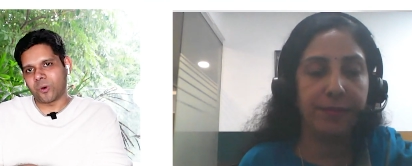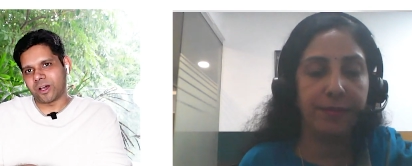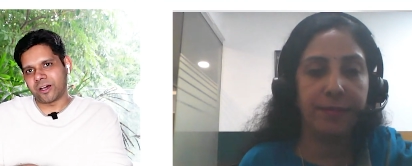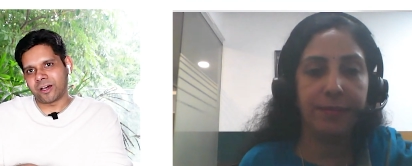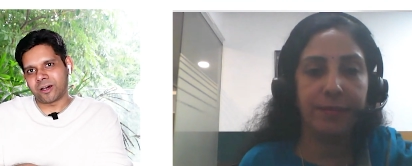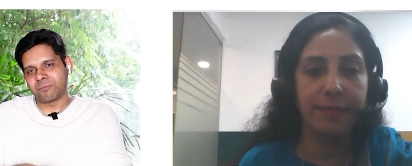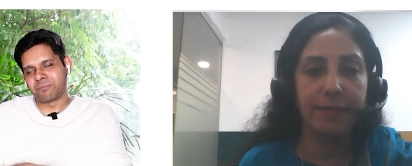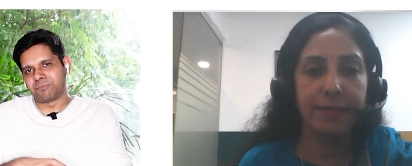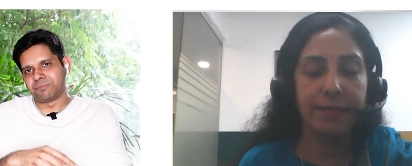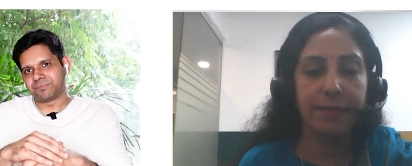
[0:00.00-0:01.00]

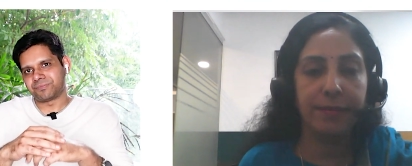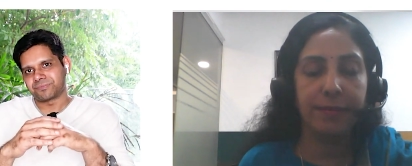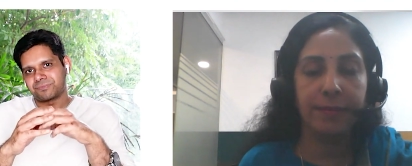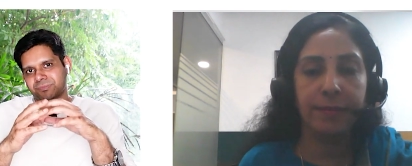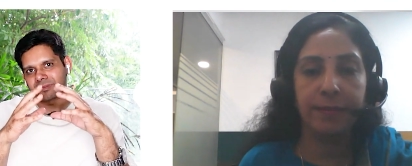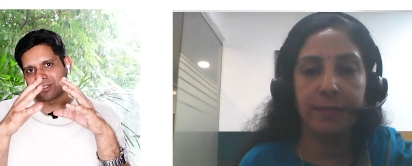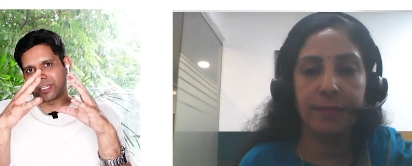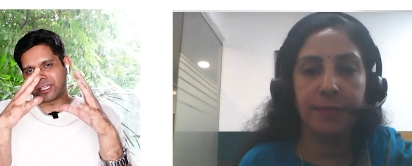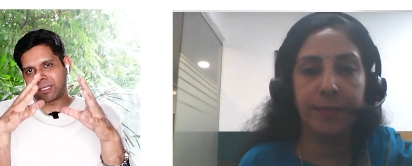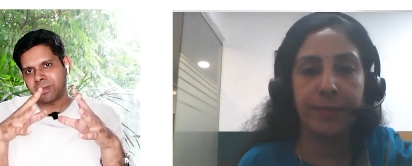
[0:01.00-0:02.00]
Speaker 1: Nidhi
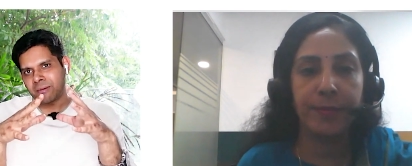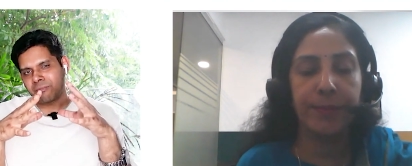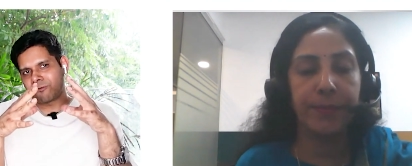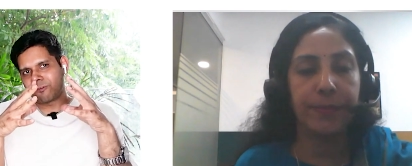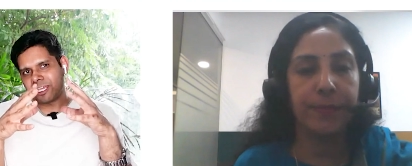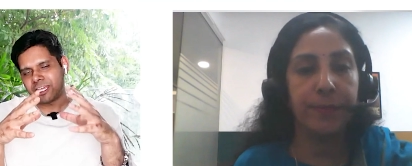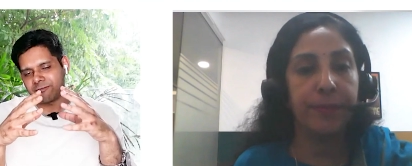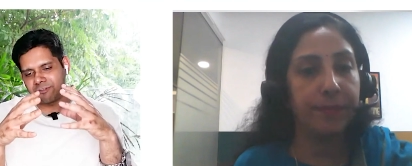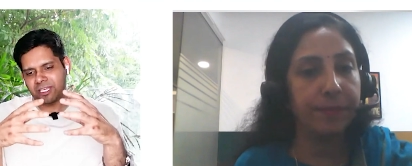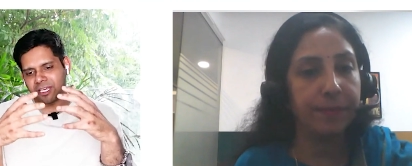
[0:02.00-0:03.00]
ma'am,
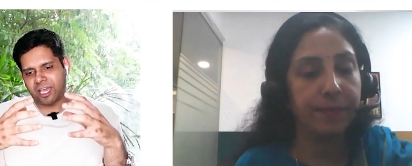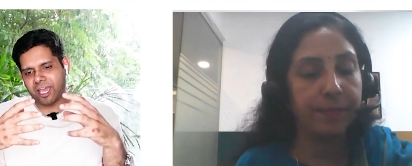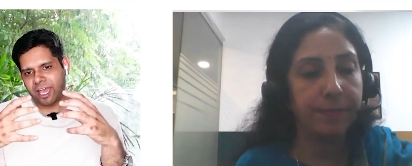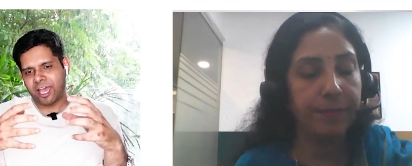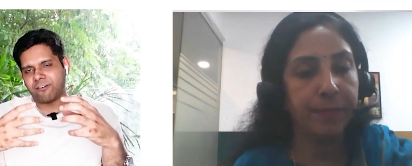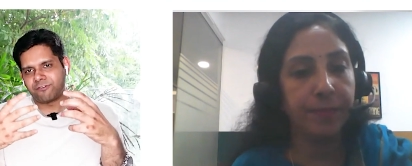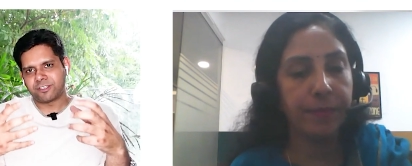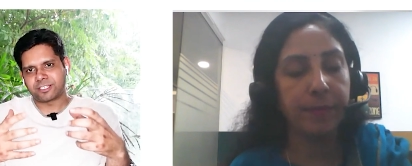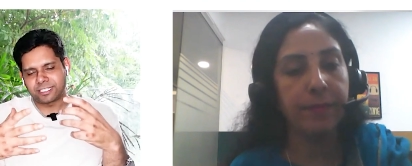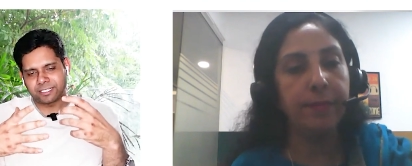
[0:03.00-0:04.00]
we have
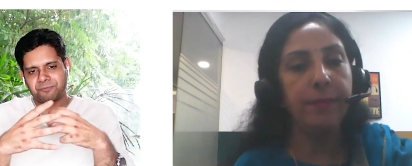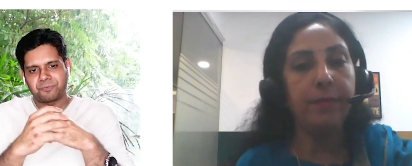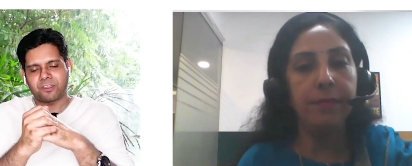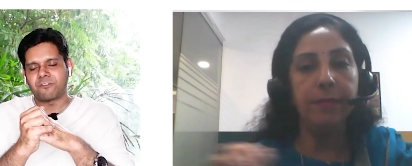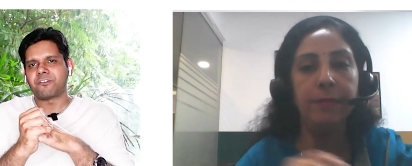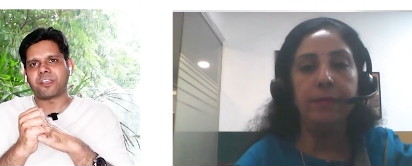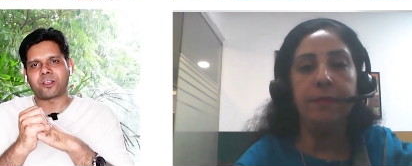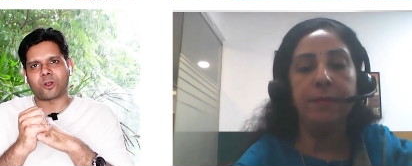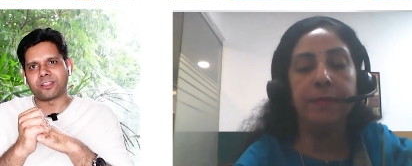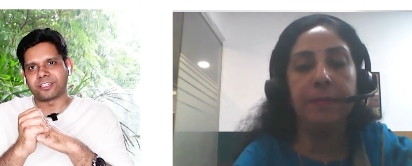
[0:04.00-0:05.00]
this fear all
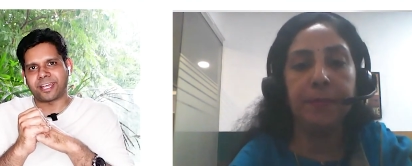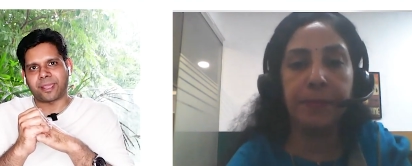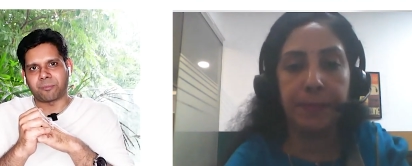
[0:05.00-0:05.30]
the time